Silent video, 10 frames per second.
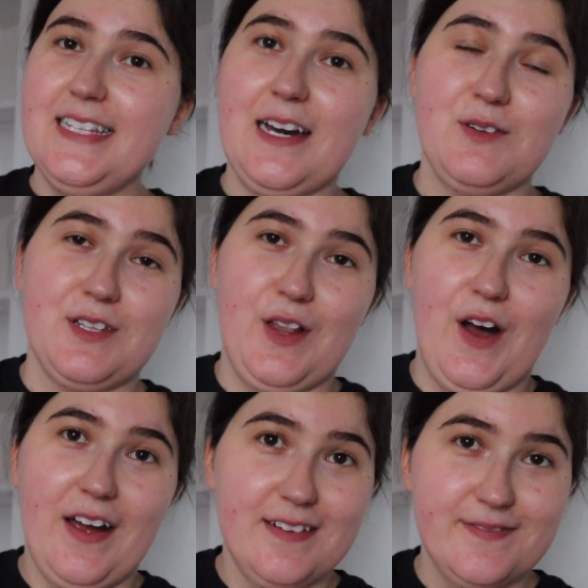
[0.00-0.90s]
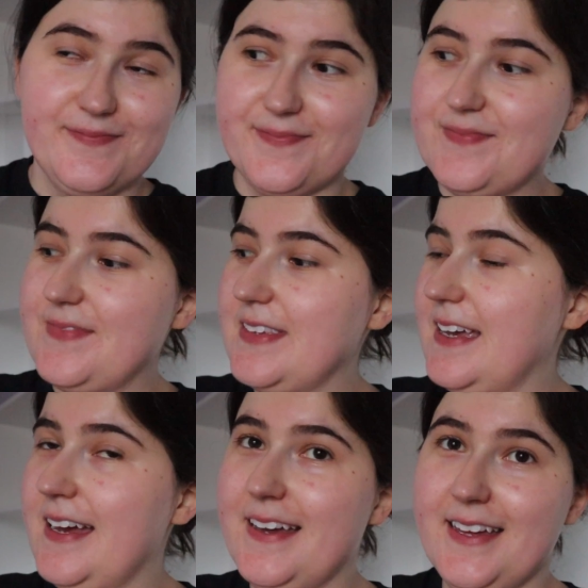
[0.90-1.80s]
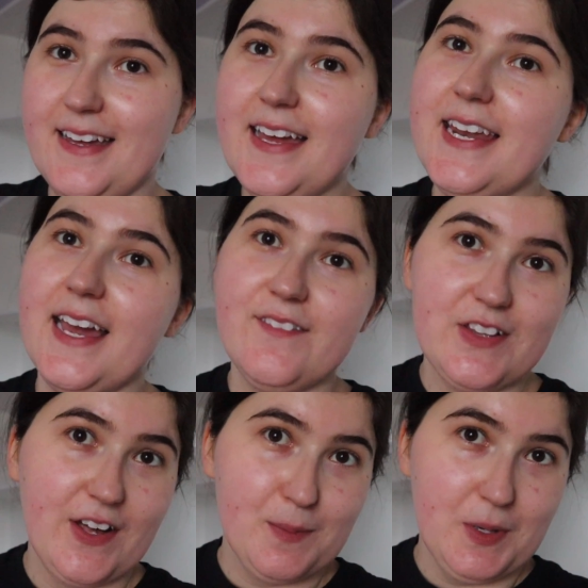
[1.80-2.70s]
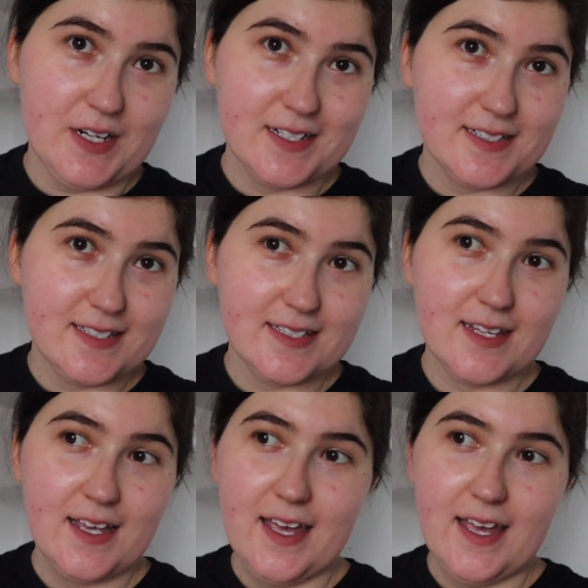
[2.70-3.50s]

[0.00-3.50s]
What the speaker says: That was a lot, and I have a lot of books,